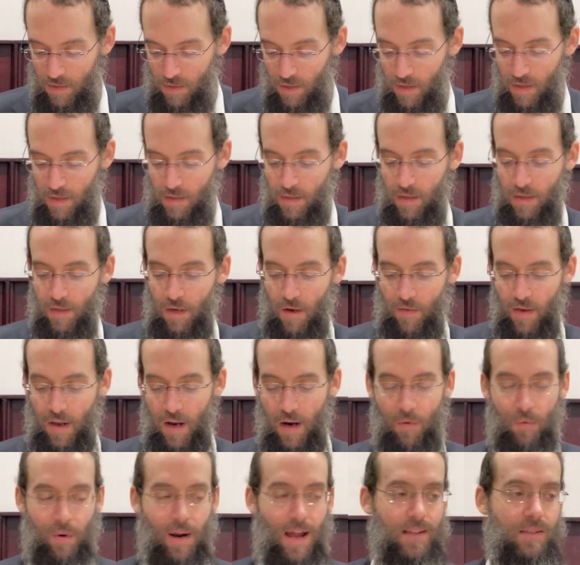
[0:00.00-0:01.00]
there's like
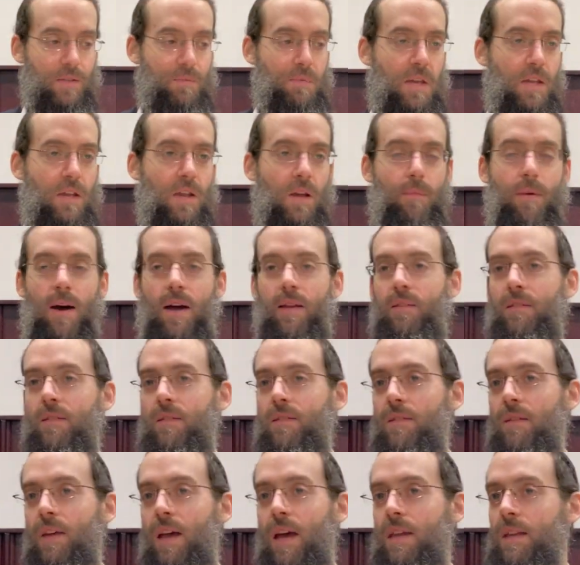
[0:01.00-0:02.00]
Javier, we're not speaking about
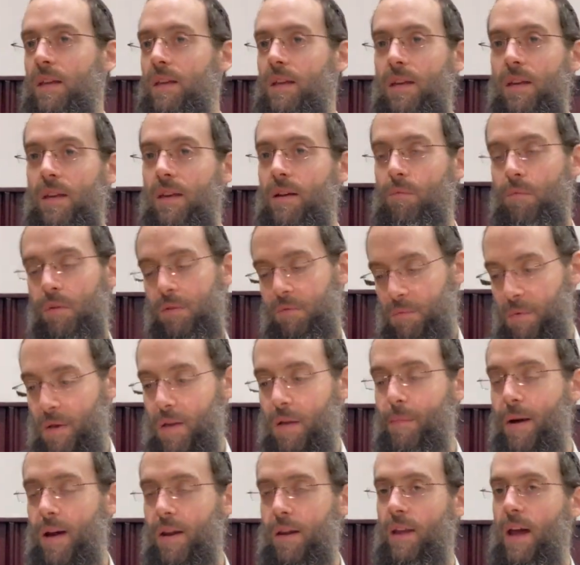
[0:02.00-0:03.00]
any, we're
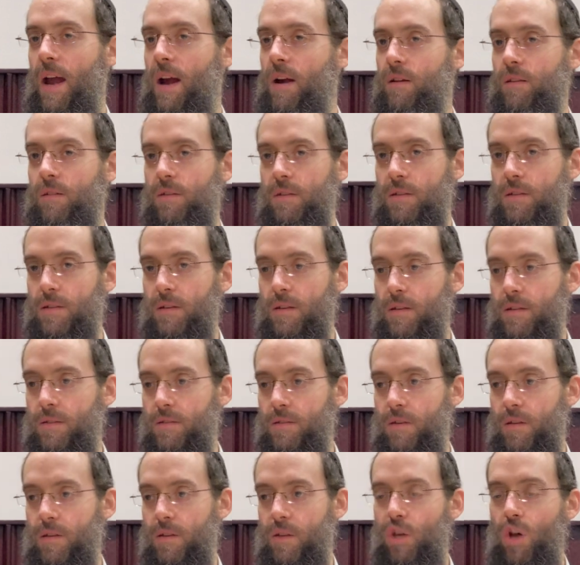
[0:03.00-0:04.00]
speaking about inheritors.
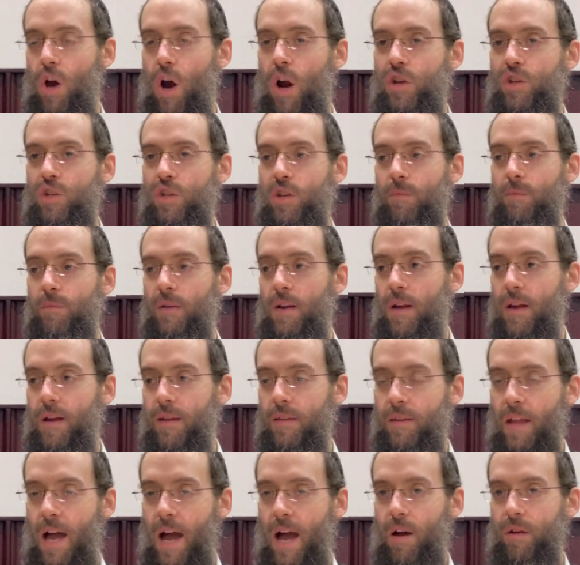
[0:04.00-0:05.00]
So the Yarshin,
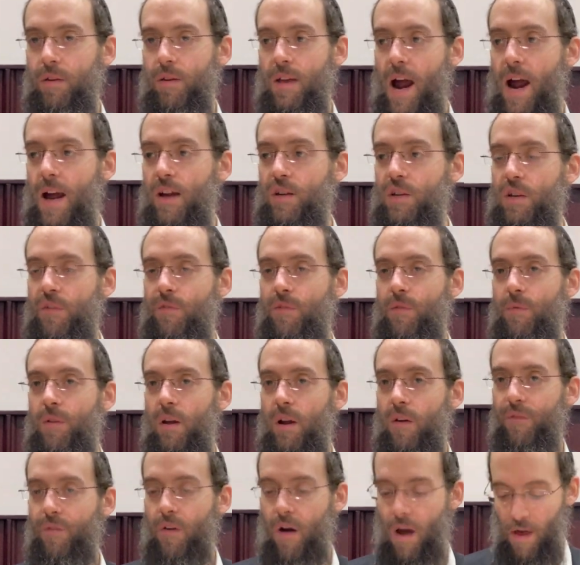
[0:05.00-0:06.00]
now Yarshin from
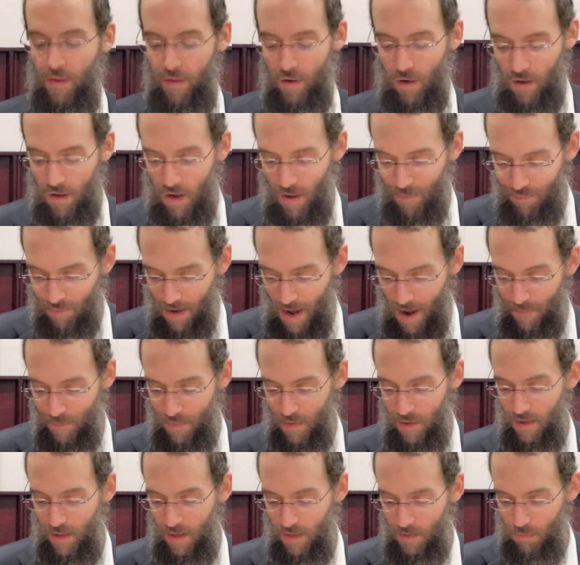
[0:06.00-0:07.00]
their father, a
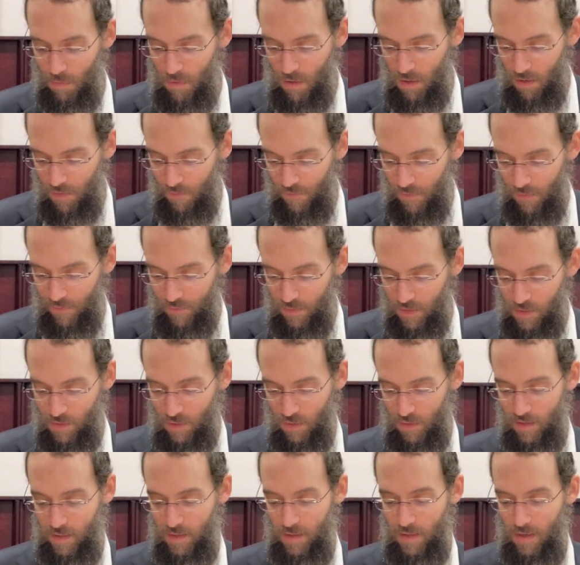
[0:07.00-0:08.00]
property that's worth 50
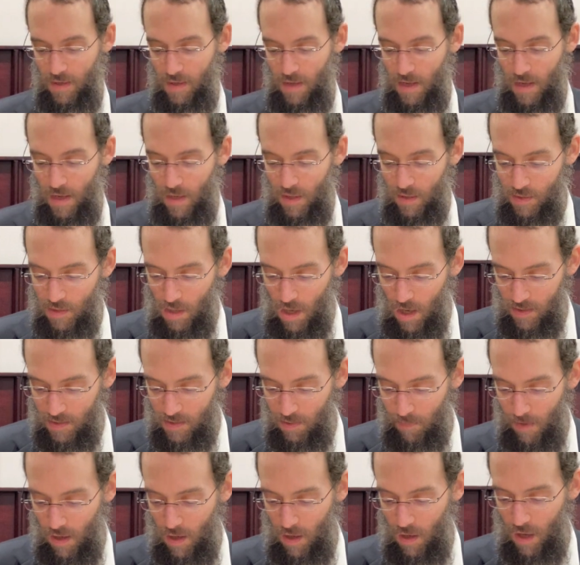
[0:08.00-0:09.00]
zuz. So
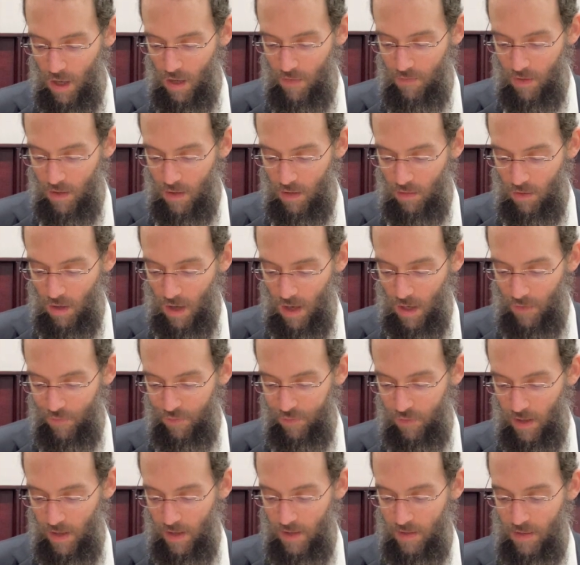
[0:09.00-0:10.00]
also b'chayv
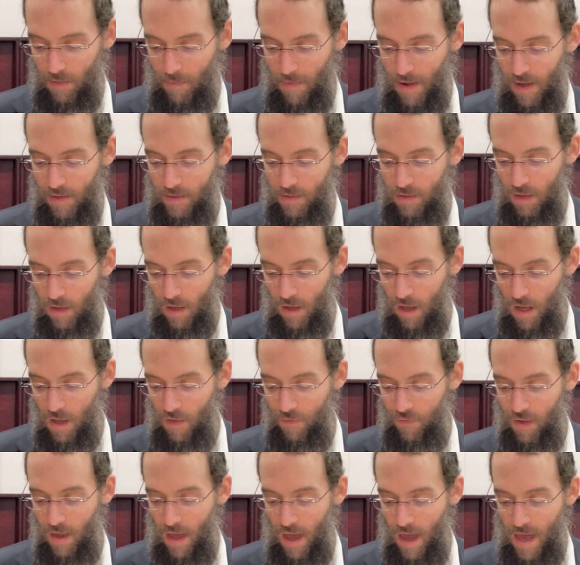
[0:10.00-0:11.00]
The
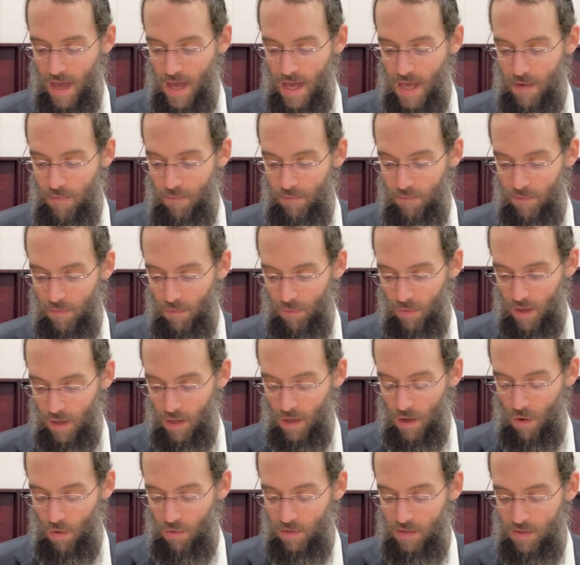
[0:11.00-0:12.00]
b'chayv came, the one
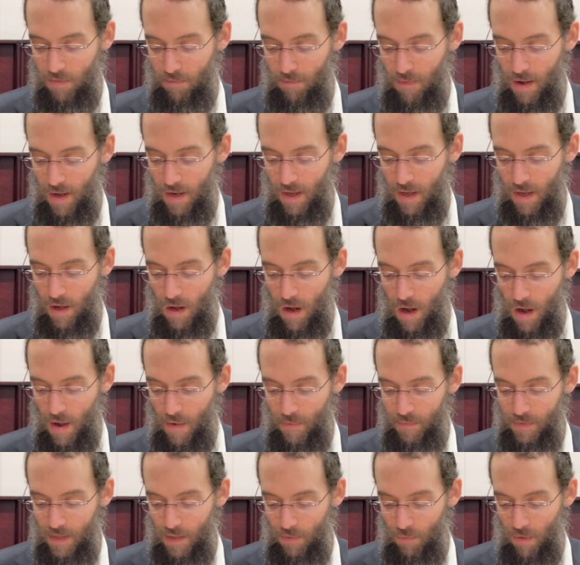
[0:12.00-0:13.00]
he owes the money
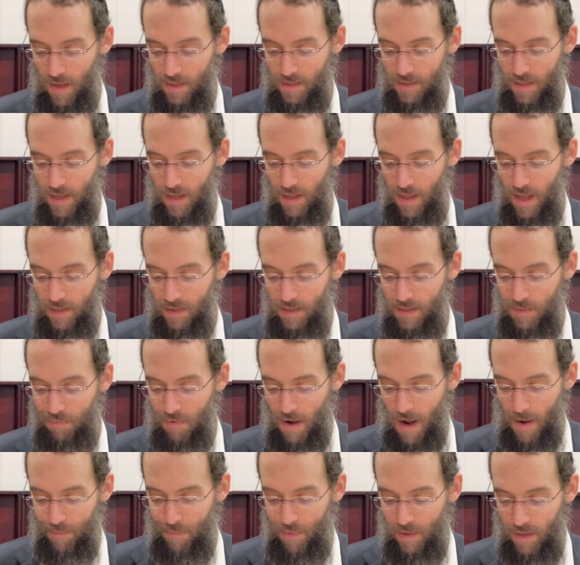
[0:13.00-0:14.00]
comes and wants to collect his
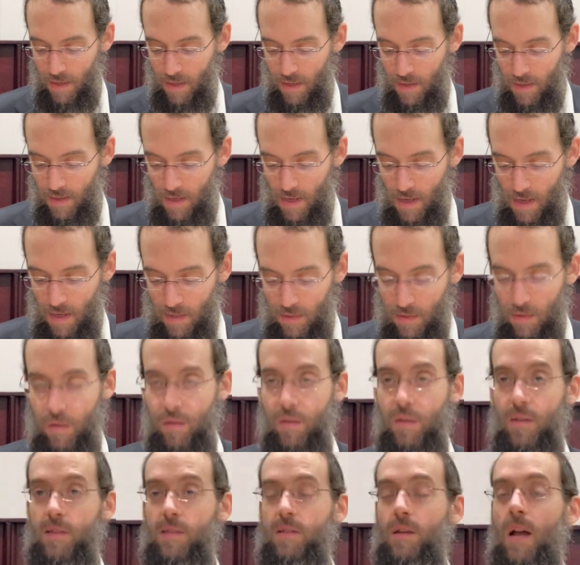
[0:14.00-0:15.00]
property. So
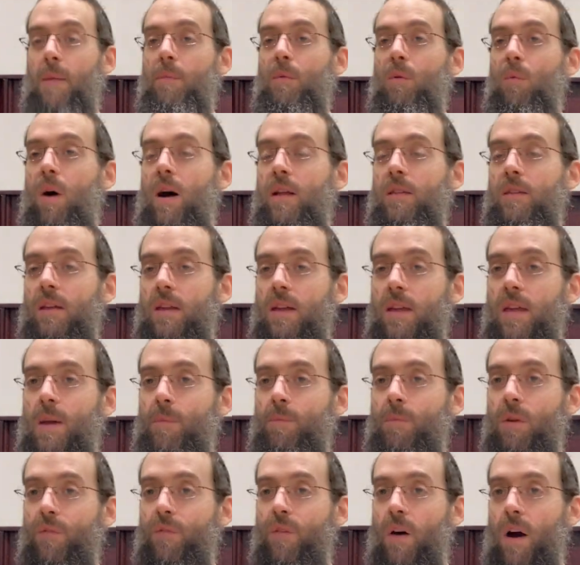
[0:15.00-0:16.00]
the Yisaimim wanted to
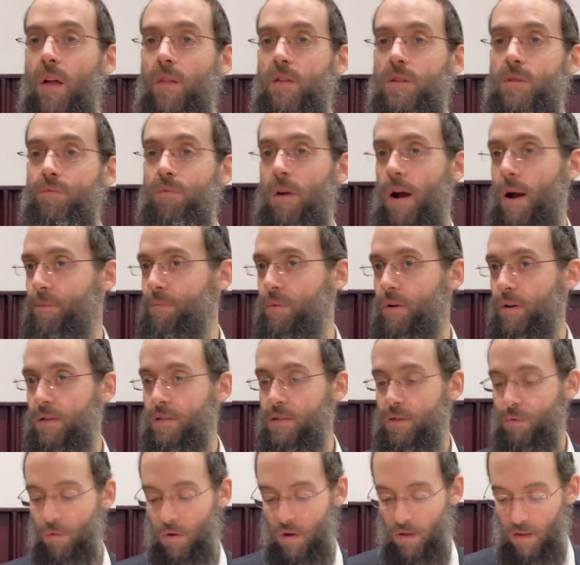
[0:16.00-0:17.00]
keep their father's property.
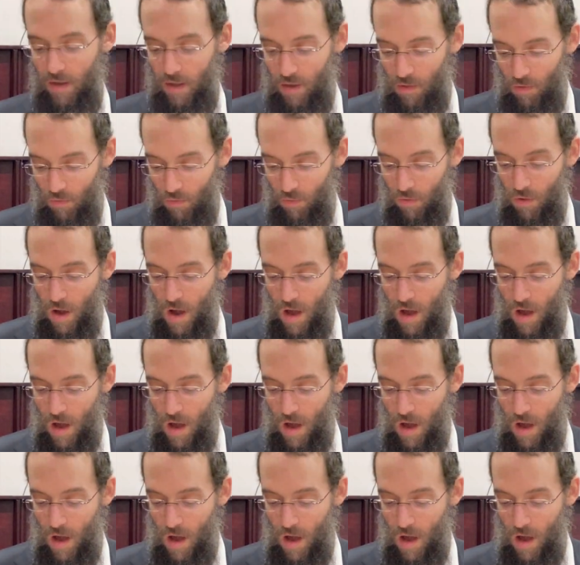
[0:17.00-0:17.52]
So what do they do?